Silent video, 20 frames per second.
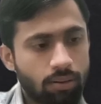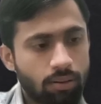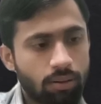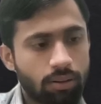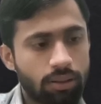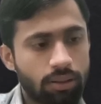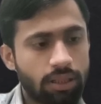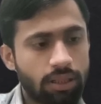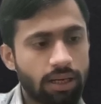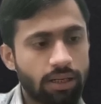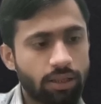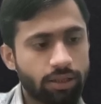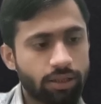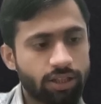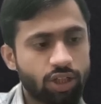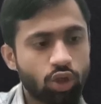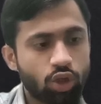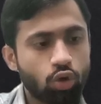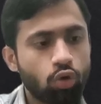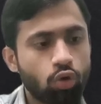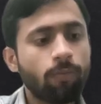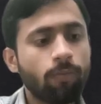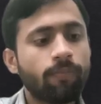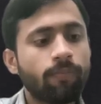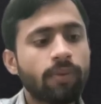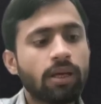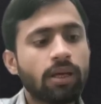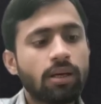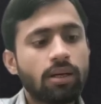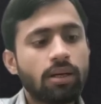Then Q.
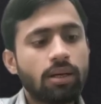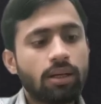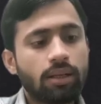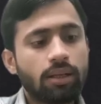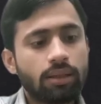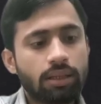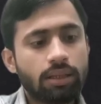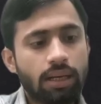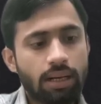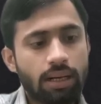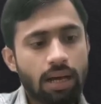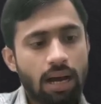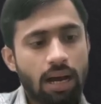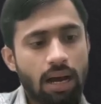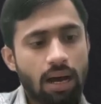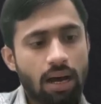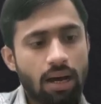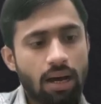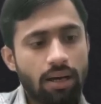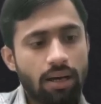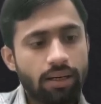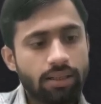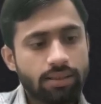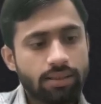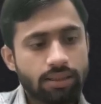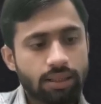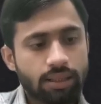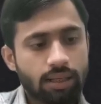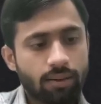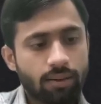Then R is
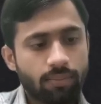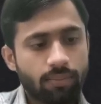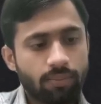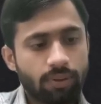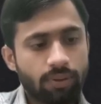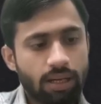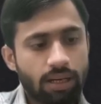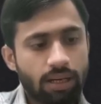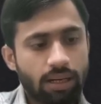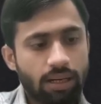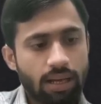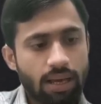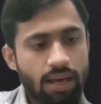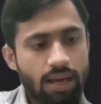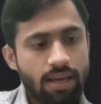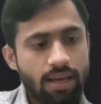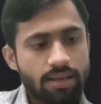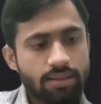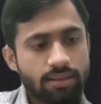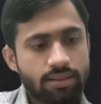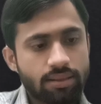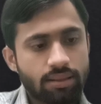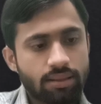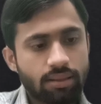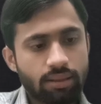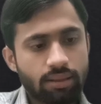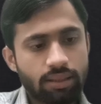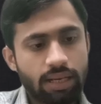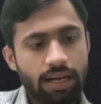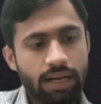skipped. Then S.
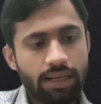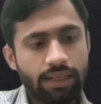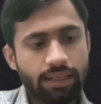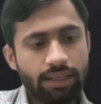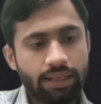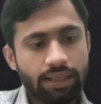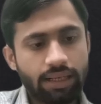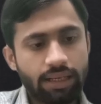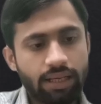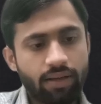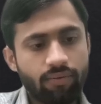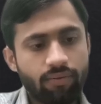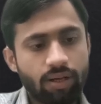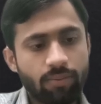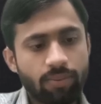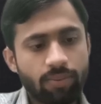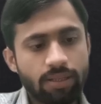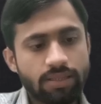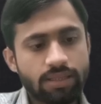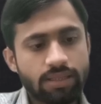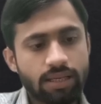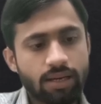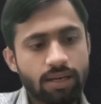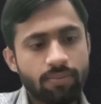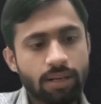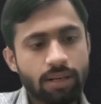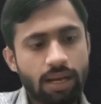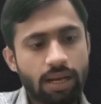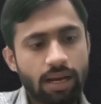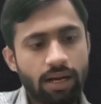Then T will be
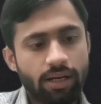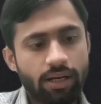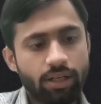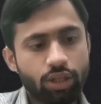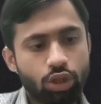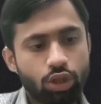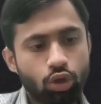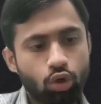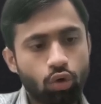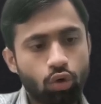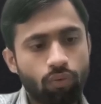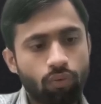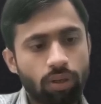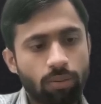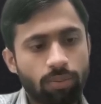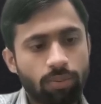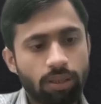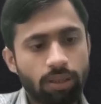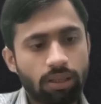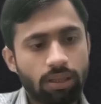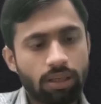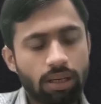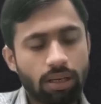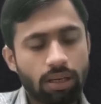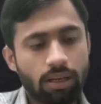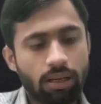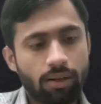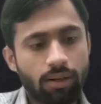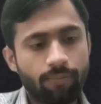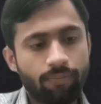skipped and U will be
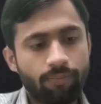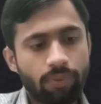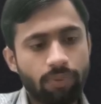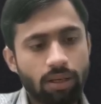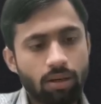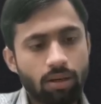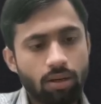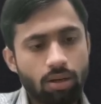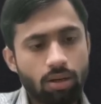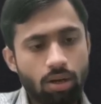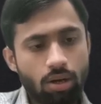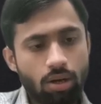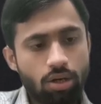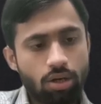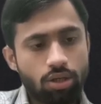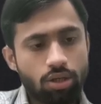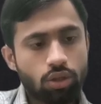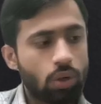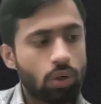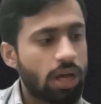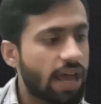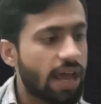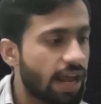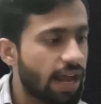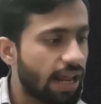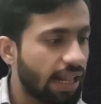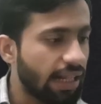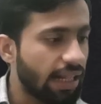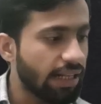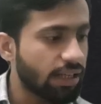here. So
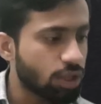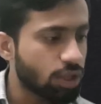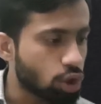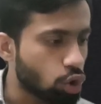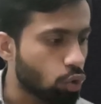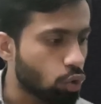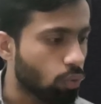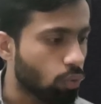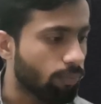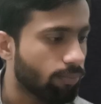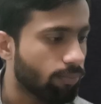L, U.